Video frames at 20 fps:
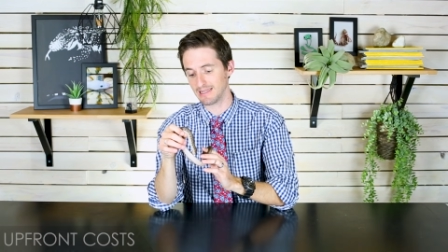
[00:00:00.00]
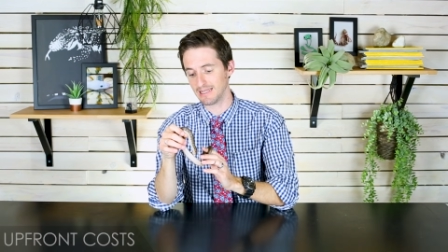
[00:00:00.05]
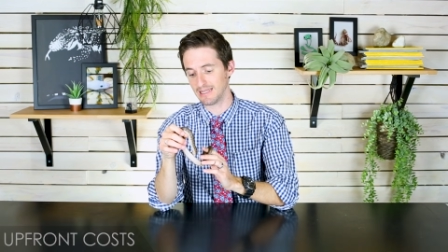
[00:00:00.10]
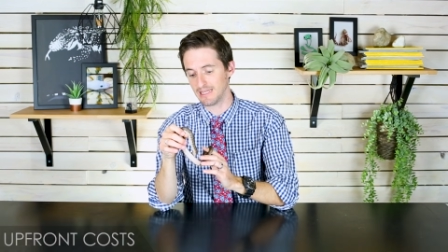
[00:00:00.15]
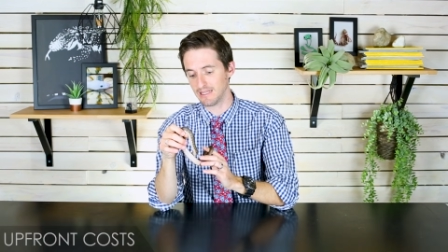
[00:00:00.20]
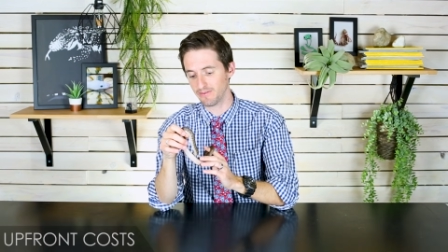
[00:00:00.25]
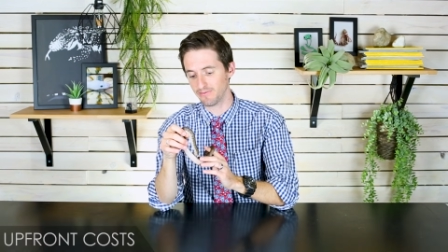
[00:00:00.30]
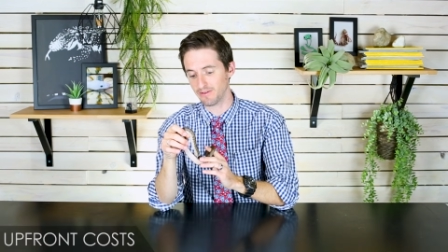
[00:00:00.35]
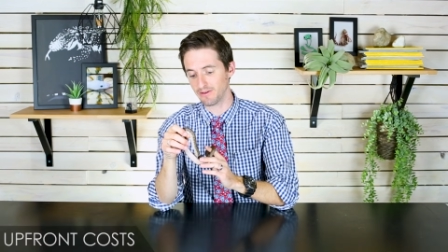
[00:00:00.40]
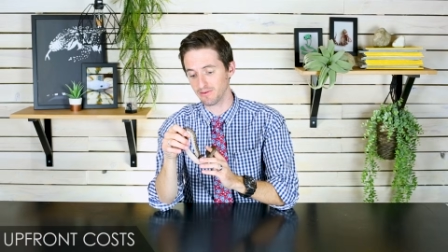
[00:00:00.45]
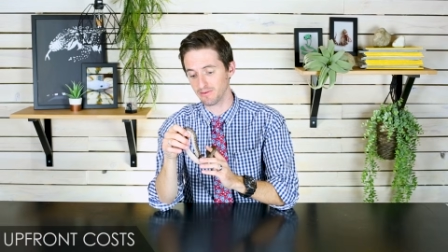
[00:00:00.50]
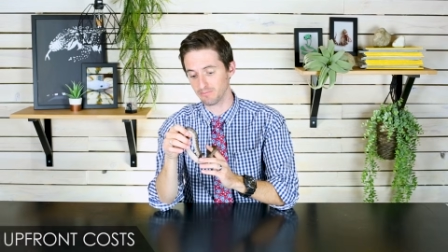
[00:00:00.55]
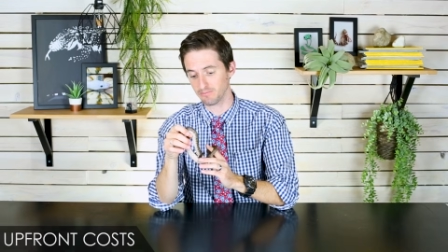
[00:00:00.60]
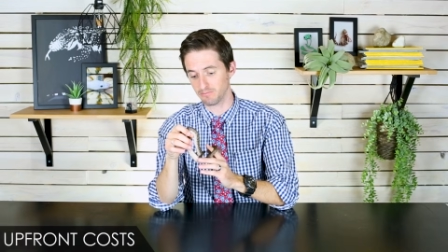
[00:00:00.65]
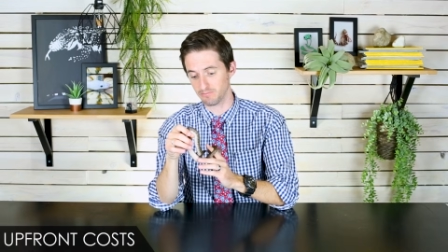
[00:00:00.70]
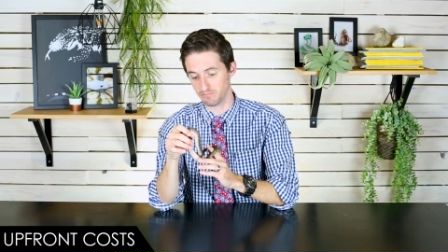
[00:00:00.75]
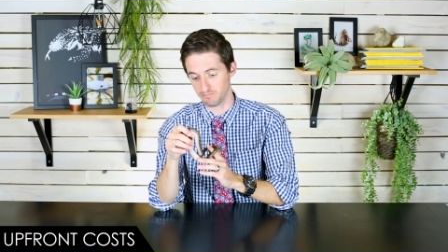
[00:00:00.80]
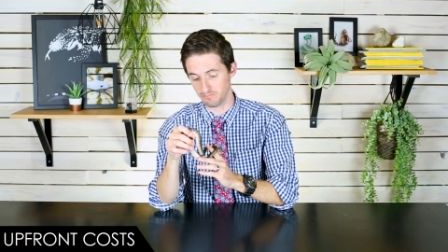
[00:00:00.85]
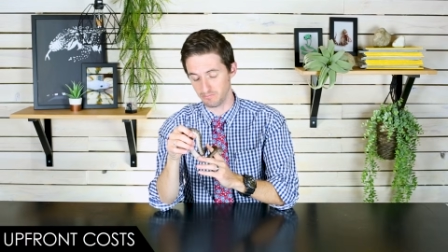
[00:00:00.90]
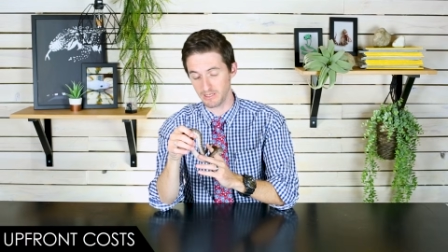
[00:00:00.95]

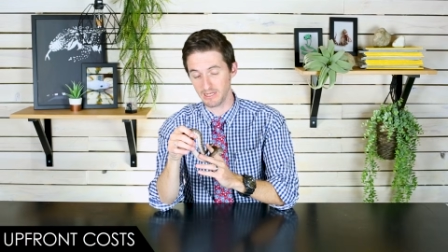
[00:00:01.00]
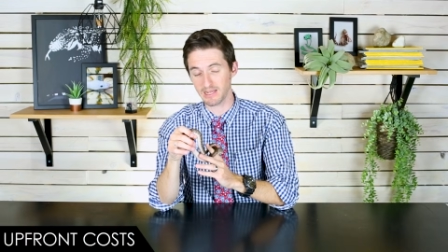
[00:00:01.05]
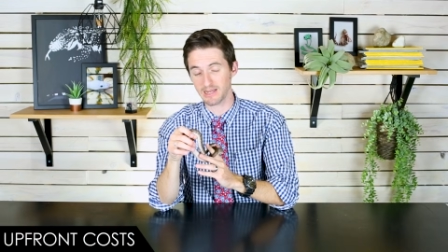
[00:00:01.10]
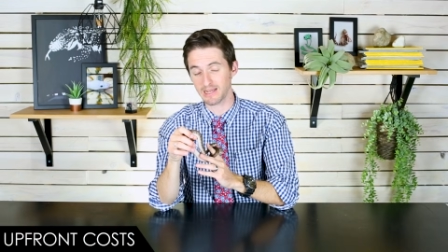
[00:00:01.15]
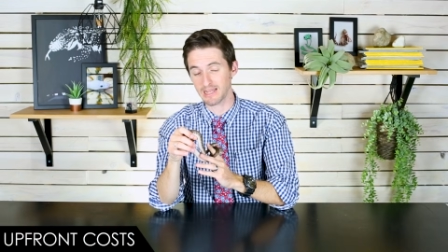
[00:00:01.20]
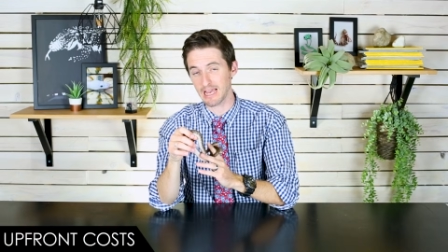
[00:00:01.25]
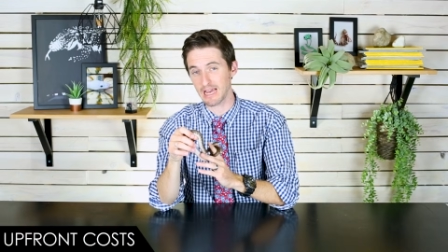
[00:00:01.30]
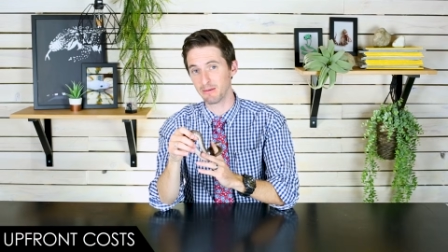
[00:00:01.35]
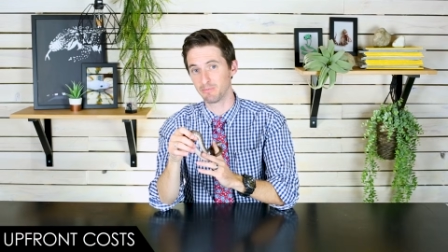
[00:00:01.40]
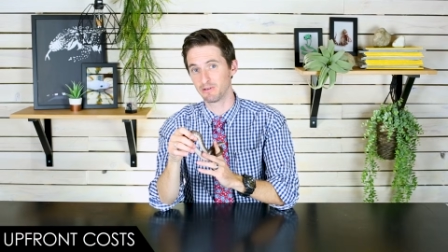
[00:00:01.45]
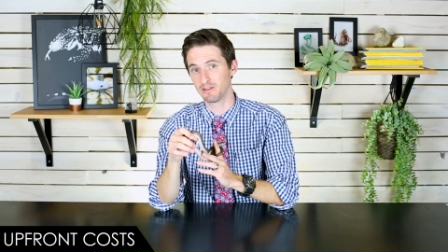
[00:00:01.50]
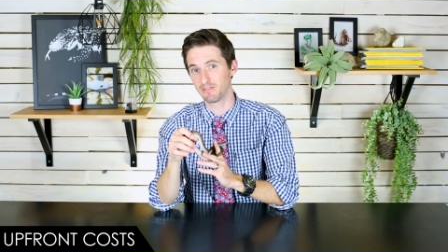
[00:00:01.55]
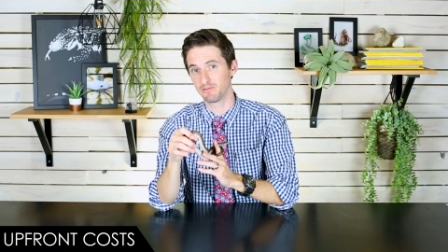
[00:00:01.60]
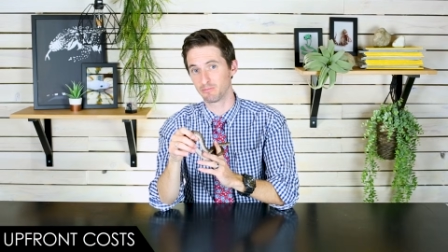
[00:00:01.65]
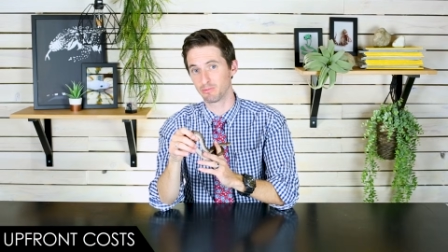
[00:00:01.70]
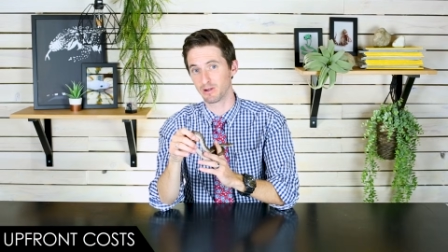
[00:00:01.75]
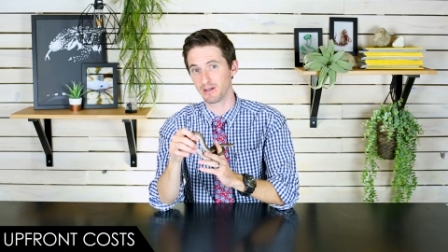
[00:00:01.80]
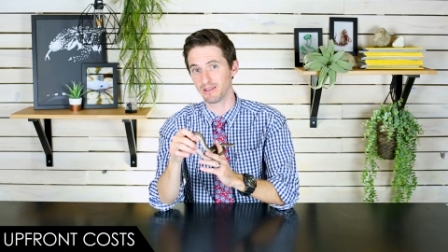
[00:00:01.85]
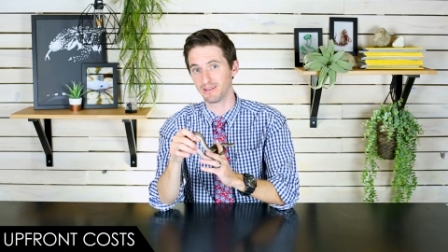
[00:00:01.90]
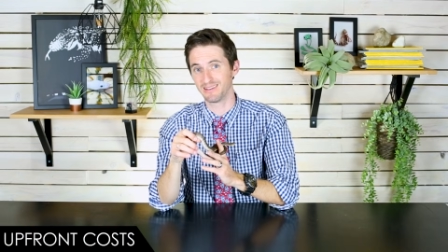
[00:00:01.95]
even being
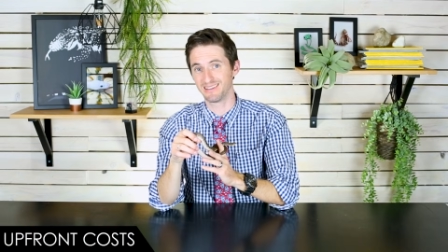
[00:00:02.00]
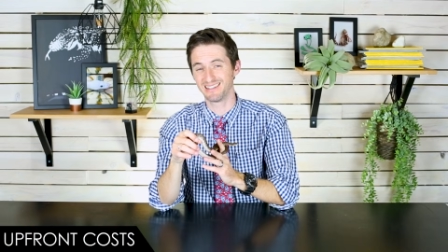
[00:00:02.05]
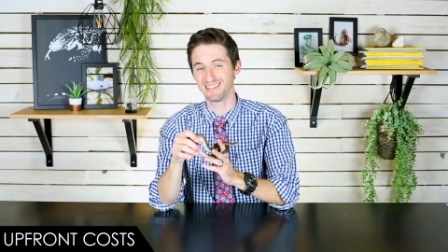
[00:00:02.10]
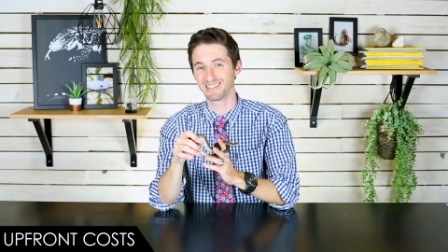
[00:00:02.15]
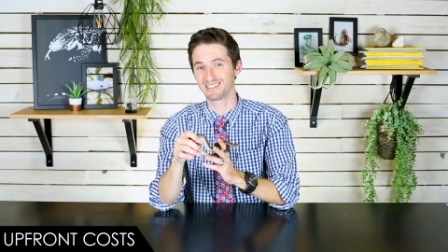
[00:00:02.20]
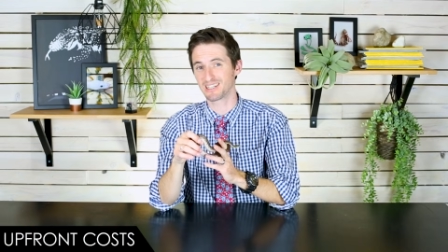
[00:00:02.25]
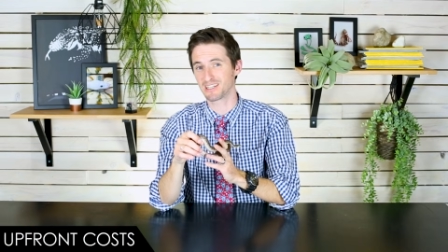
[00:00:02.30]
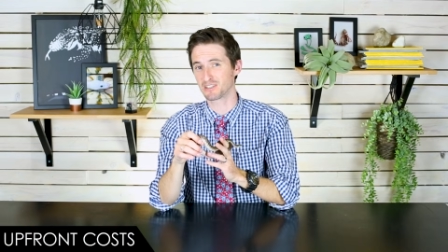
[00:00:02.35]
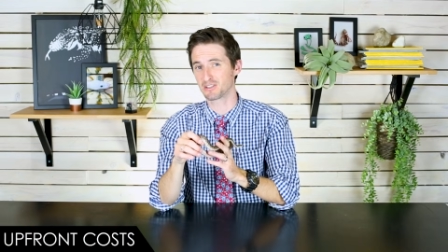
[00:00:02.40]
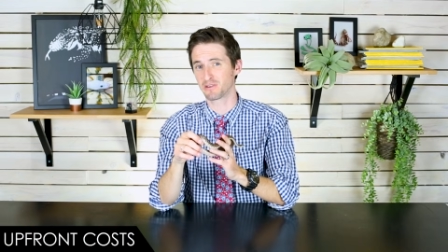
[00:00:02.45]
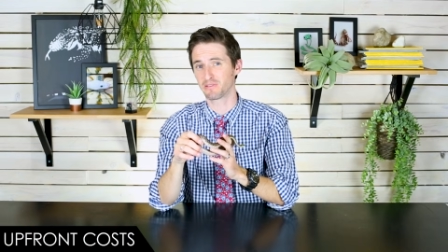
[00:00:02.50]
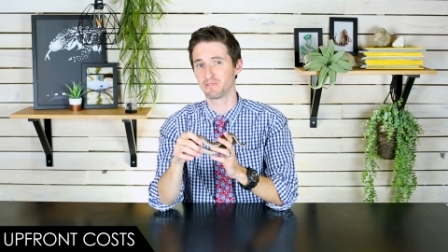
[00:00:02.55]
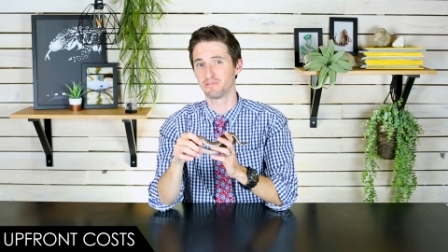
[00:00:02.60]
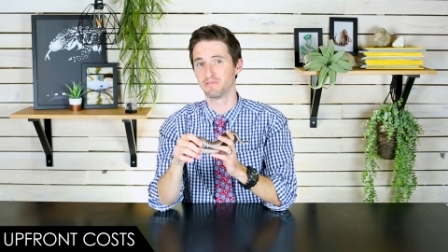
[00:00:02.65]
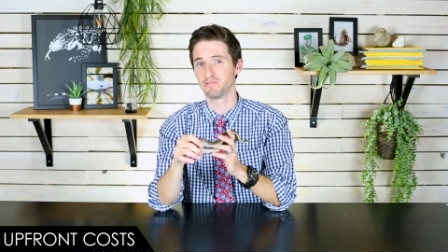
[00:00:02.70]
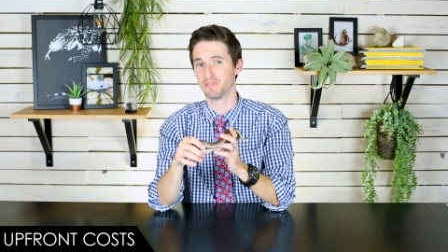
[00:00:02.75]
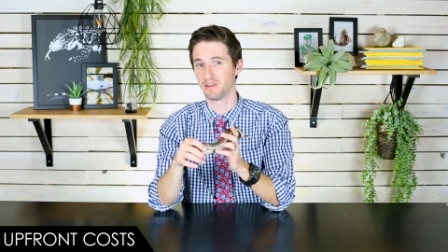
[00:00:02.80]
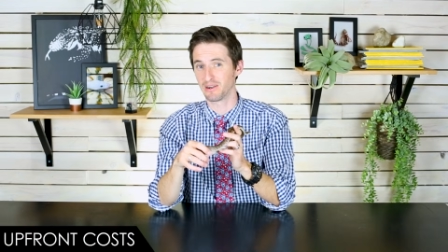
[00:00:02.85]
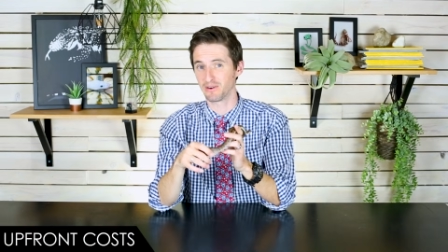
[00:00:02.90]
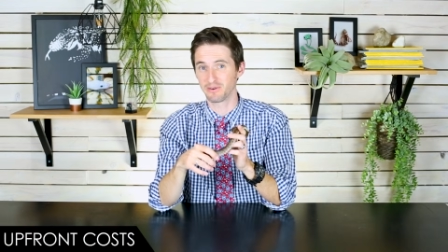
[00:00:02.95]
captive bred, these guys are
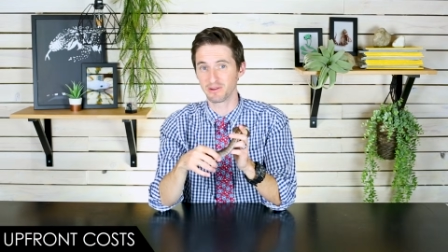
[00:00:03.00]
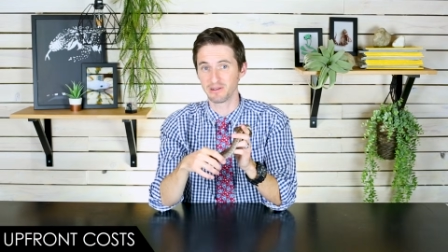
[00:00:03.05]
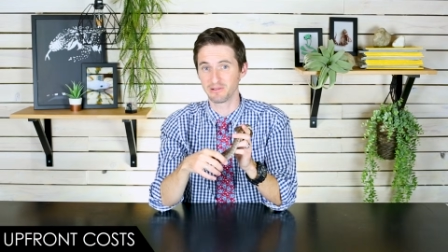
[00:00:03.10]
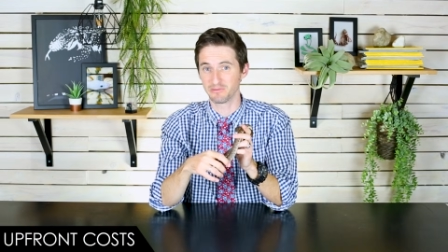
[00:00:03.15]
very